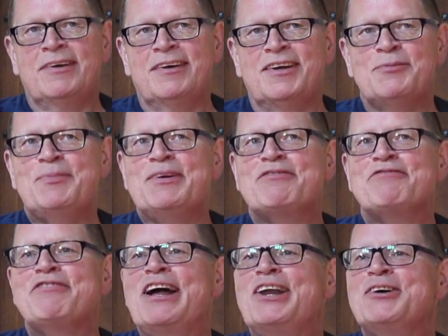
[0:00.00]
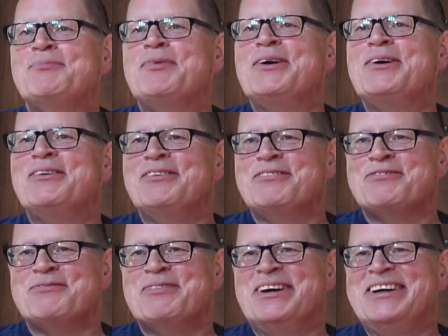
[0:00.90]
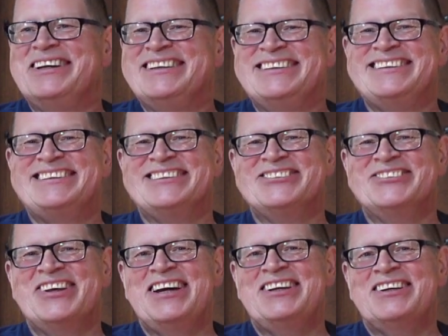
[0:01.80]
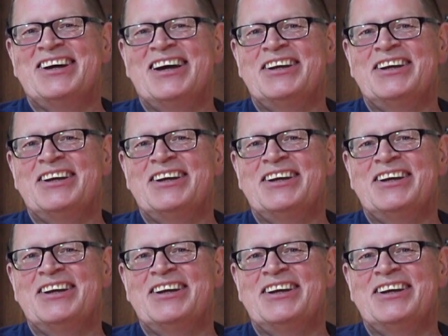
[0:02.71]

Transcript: It had been a fallow period for me until then.